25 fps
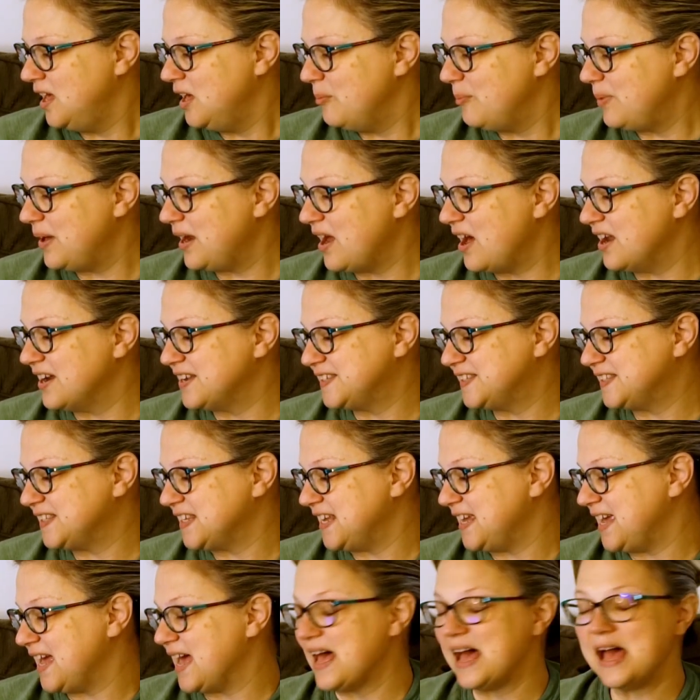But
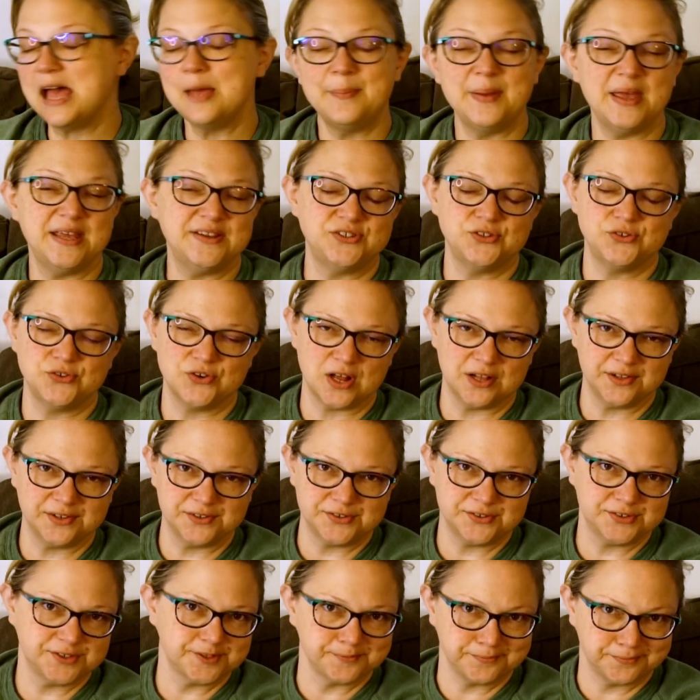honestly, I paid
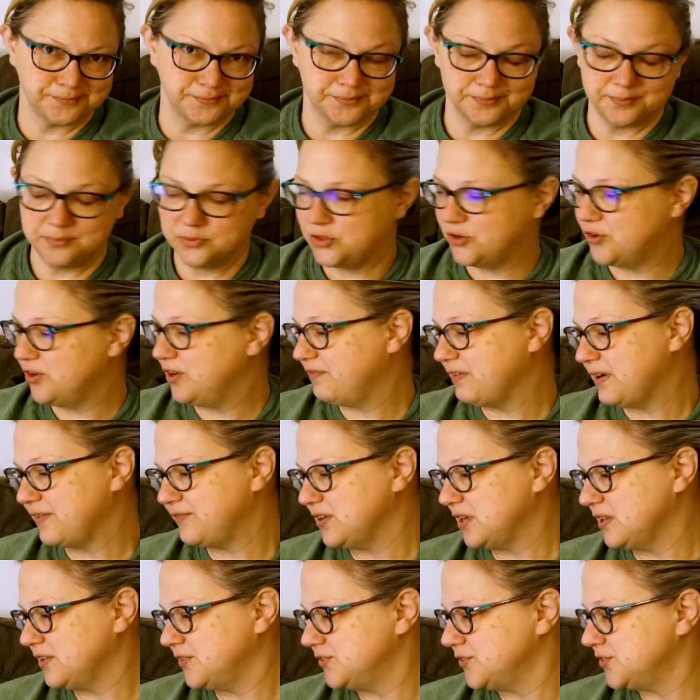$2,
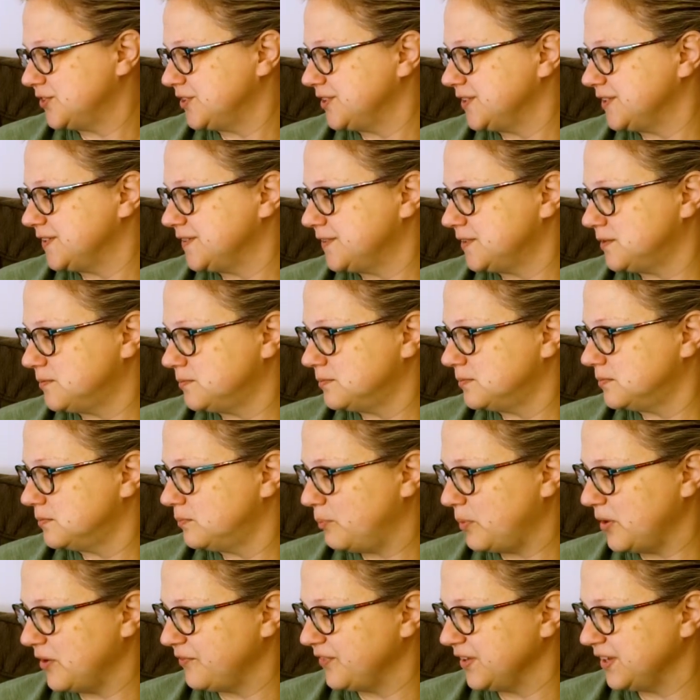$35 is
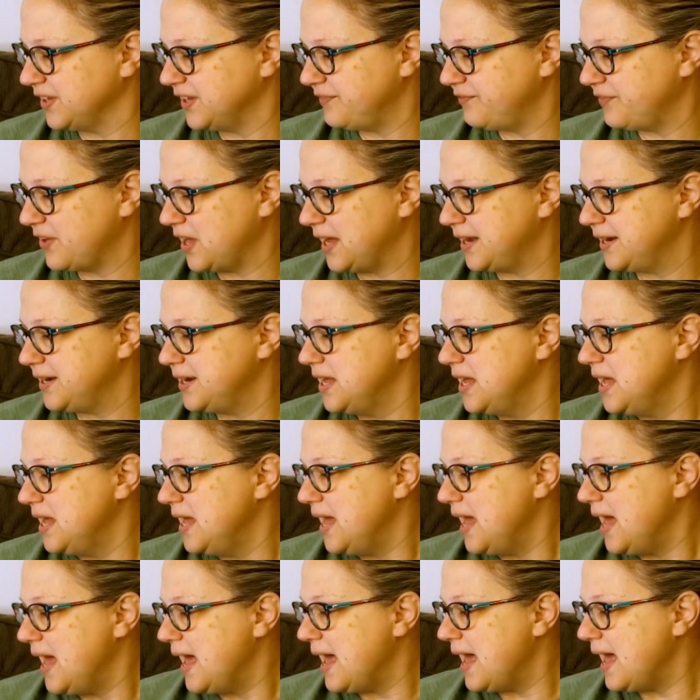perfectly fine.
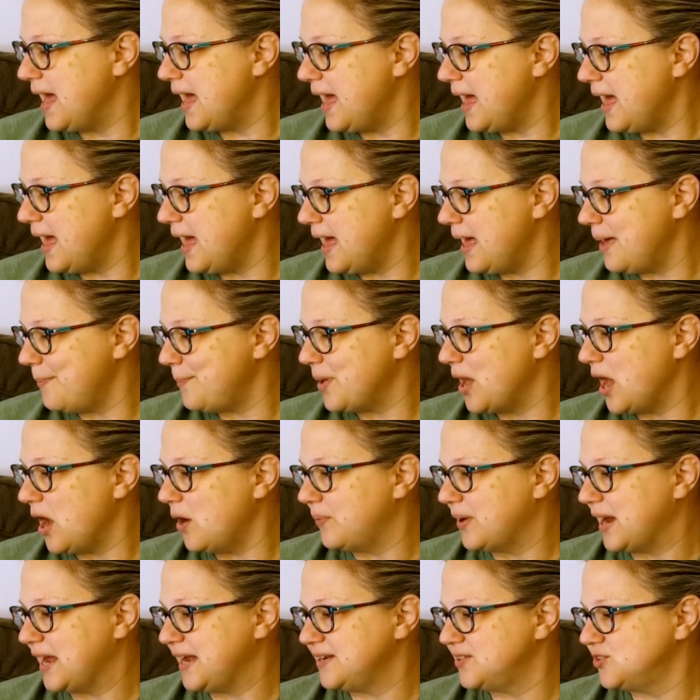
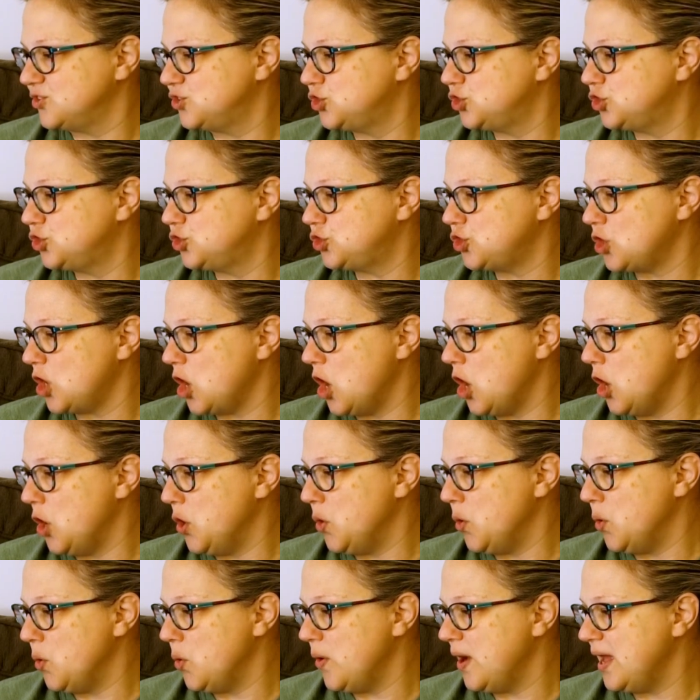All right,
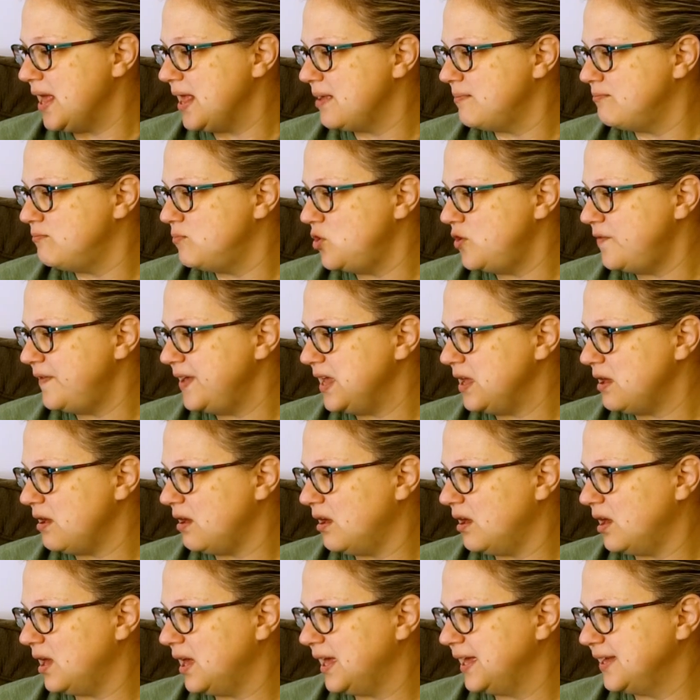so moving
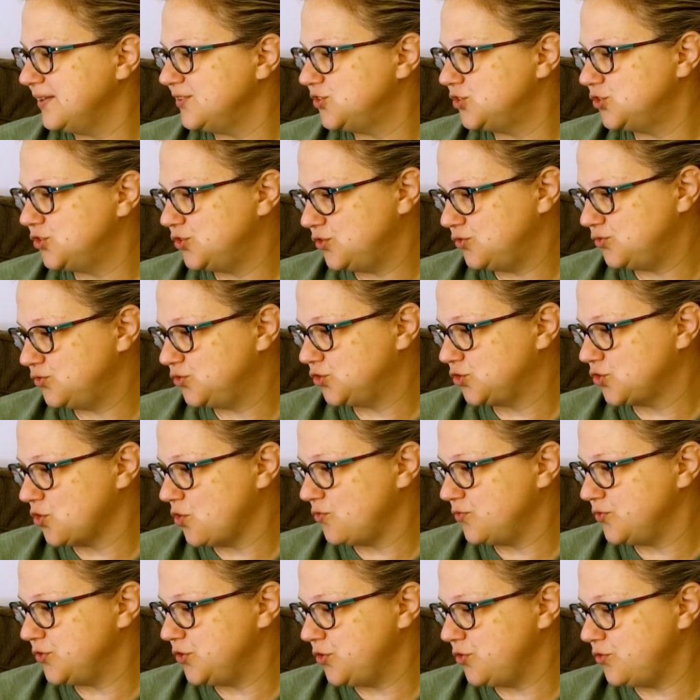on to
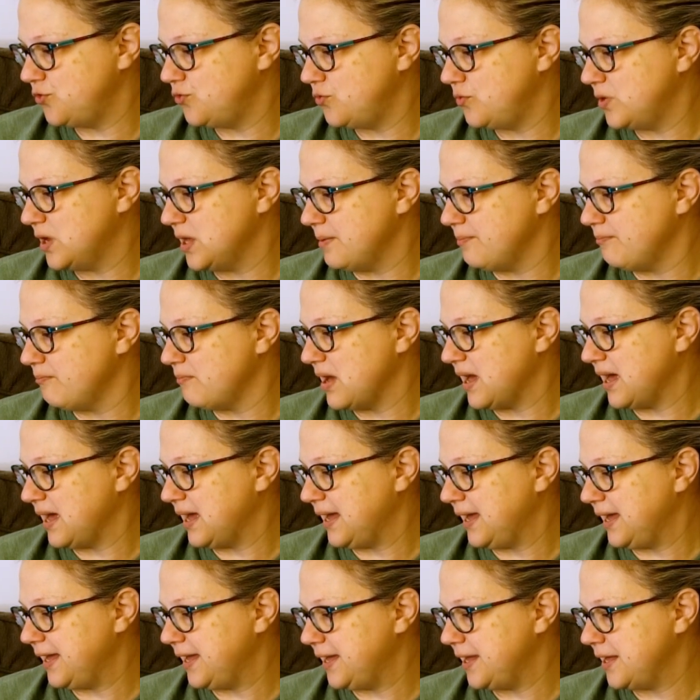show you
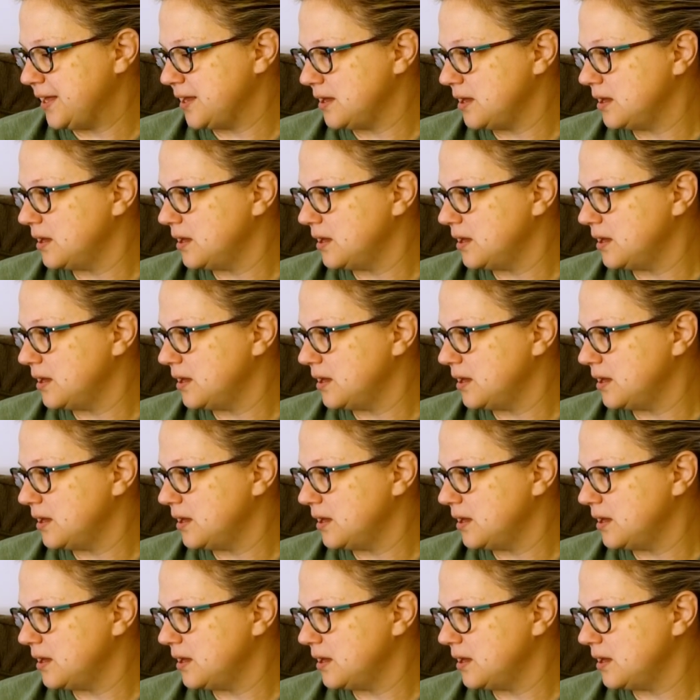my